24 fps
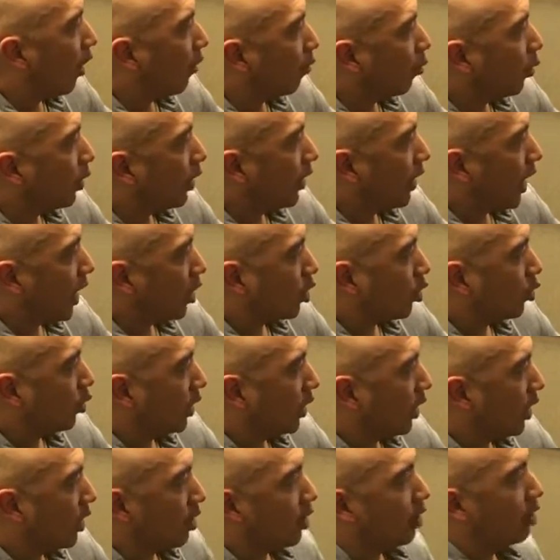we can actually
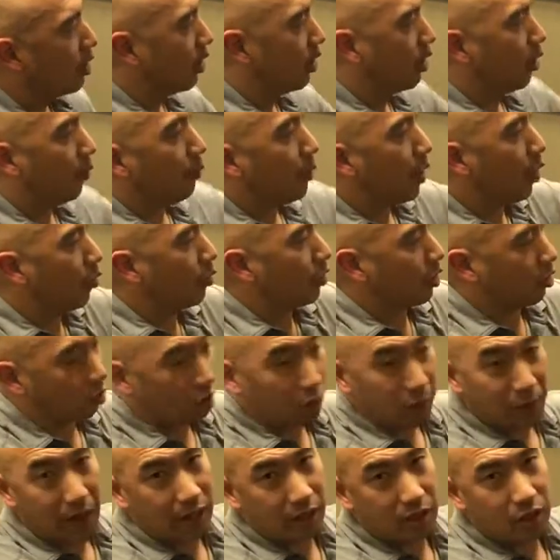get the bone to
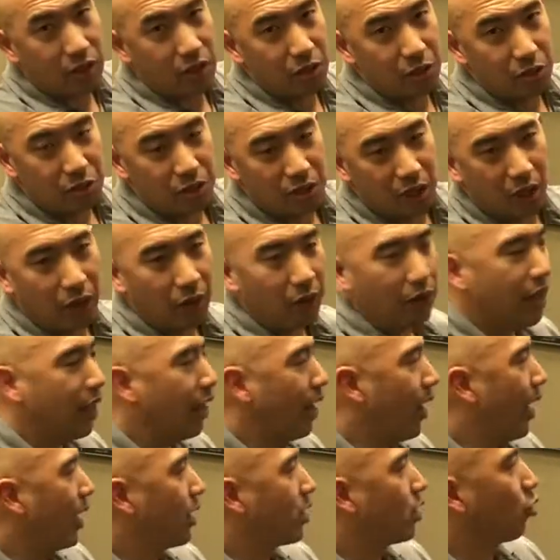grow back too. So
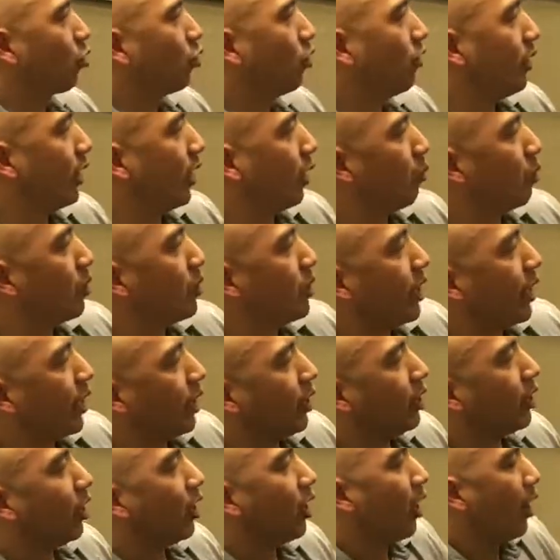it's a really neat
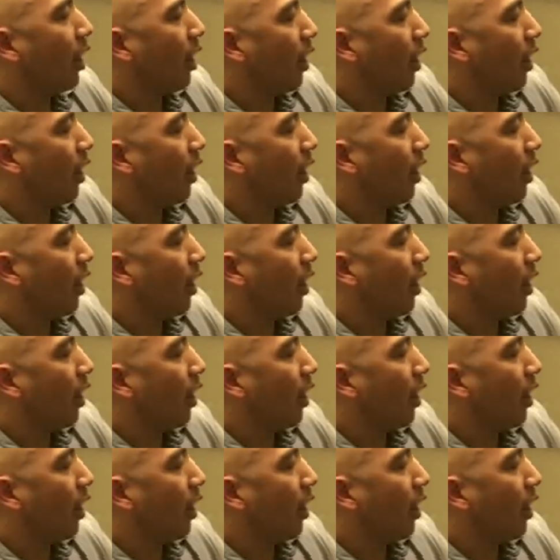procedure.